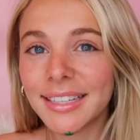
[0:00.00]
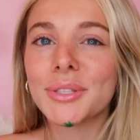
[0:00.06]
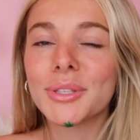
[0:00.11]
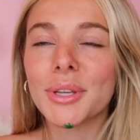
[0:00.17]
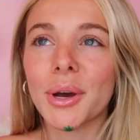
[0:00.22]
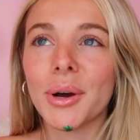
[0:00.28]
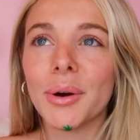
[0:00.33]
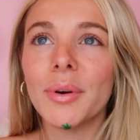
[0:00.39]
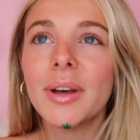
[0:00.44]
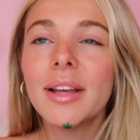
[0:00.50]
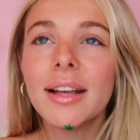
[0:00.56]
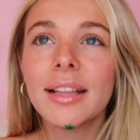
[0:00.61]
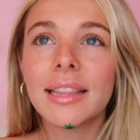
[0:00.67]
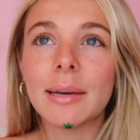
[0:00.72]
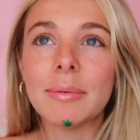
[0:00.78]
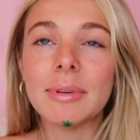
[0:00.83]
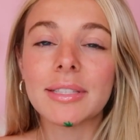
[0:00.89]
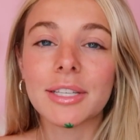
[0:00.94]
So
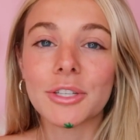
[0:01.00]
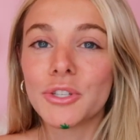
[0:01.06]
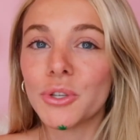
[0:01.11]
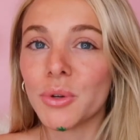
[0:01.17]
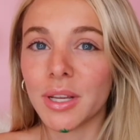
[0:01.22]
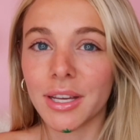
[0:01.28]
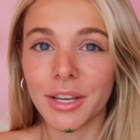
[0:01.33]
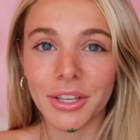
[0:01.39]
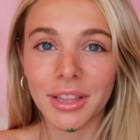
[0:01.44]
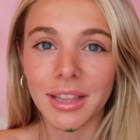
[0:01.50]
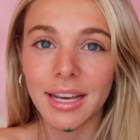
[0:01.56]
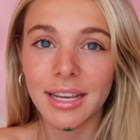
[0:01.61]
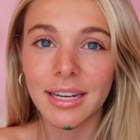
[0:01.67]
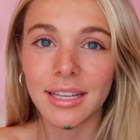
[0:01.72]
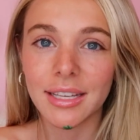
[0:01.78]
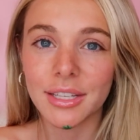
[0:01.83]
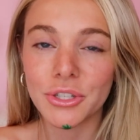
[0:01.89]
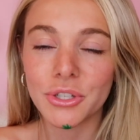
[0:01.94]
that means like shooting in good
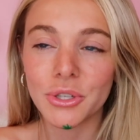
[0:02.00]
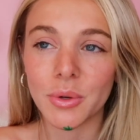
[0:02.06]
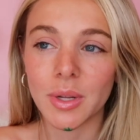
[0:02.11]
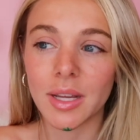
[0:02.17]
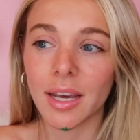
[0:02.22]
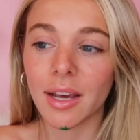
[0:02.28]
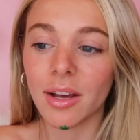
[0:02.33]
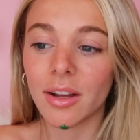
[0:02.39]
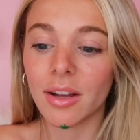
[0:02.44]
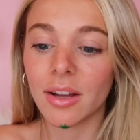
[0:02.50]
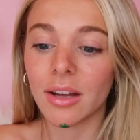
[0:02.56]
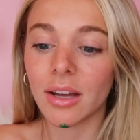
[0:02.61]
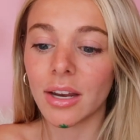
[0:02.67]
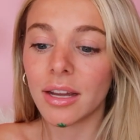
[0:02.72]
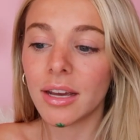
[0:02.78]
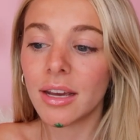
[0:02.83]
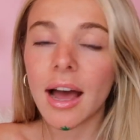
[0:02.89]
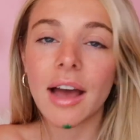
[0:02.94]
lighting, shooting on
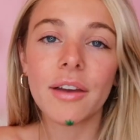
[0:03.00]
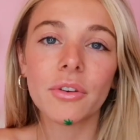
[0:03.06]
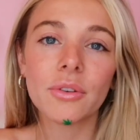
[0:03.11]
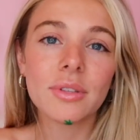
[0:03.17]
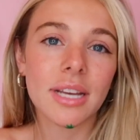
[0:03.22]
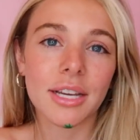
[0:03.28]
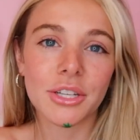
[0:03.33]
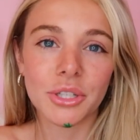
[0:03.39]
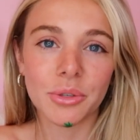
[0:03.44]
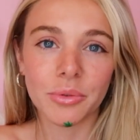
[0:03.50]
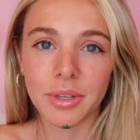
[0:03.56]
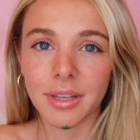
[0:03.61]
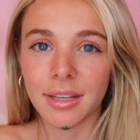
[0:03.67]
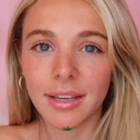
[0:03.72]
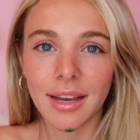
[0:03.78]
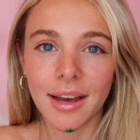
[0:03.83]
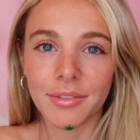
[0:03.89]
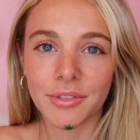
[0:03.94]
iPhones actually
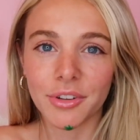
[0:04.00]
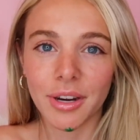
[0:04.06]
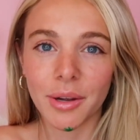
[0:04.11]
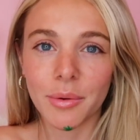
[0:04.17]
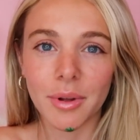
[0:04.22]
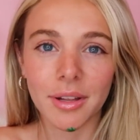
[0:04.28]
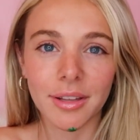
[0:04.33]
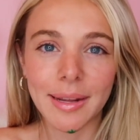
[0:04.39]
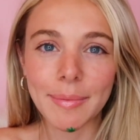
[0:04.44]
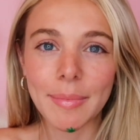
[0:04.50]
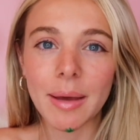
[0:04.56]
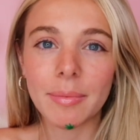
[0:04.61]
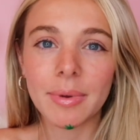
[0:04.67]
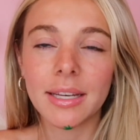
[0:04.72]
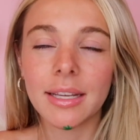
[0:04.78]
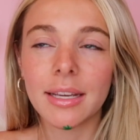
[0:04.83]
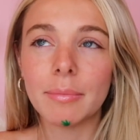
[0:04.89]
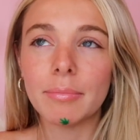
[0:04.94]
really have great quality in my
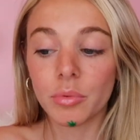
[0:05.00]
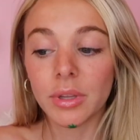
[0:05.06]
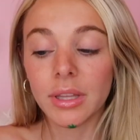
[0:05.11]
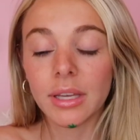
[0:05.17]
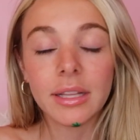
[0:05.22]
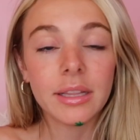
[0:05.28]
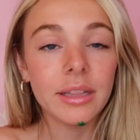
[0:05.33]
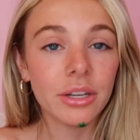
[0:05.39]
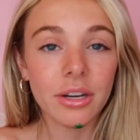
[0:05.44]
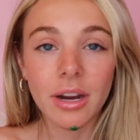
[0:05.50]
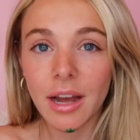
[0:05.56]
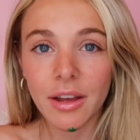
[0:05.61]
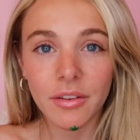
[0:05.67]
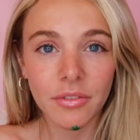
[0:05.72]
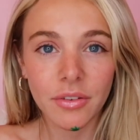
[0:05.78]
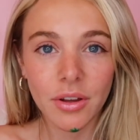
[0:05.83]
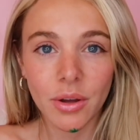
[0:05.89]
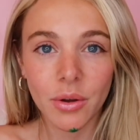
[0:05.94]
opinion. A really clear
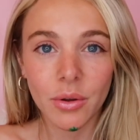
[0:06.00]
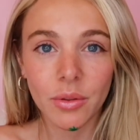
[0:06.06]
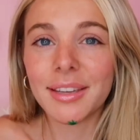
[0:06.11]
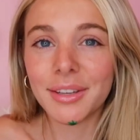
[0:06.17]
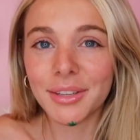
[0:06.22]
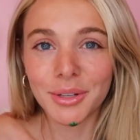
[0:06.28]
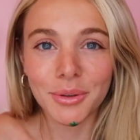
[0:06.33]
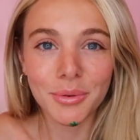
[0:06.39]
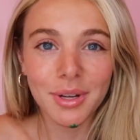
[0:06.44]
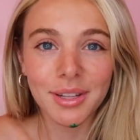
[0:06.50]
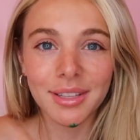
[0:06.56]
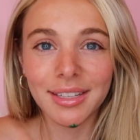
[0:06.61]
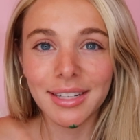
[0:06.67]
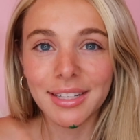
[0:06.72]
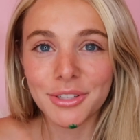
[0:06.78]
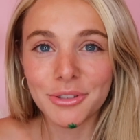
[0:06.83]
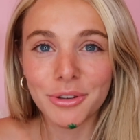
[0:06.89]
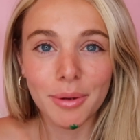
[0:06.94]
iPhone and good
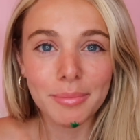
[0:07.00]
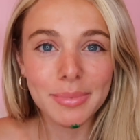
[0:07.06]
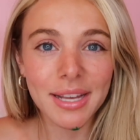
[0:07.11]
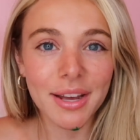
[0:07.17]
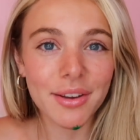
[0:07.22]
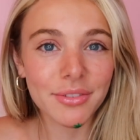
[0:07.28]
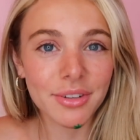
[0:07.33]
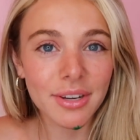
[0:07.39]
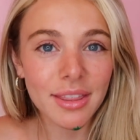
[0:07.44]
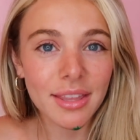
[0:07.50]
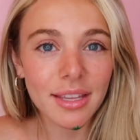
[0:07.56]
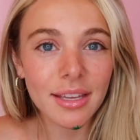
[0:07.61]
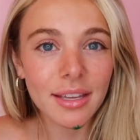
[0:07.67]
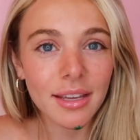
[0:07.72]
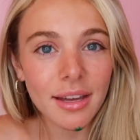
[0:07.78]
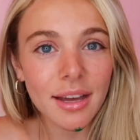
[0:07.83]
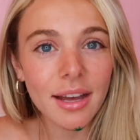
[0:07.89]
quality trumps everything.